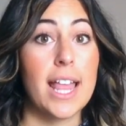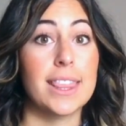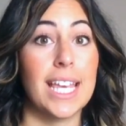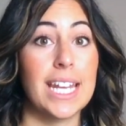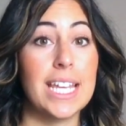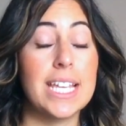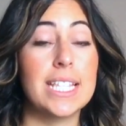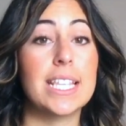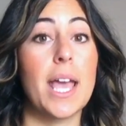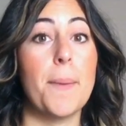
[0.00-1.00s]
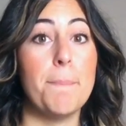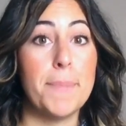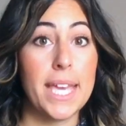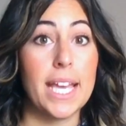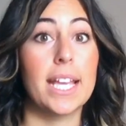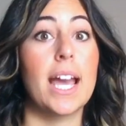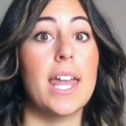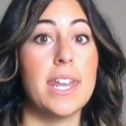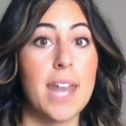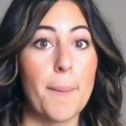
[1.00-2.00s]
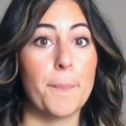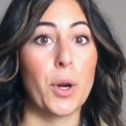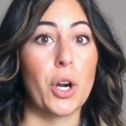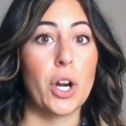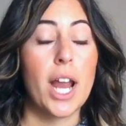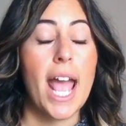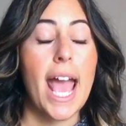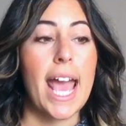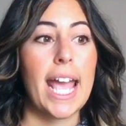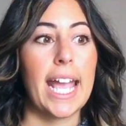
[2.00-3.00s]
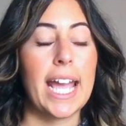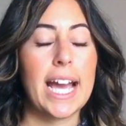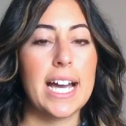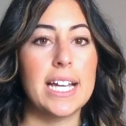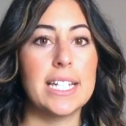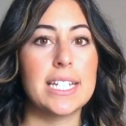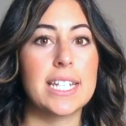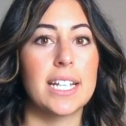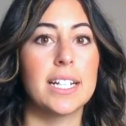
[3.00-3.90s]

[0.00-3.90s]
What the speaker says: That is a big number. And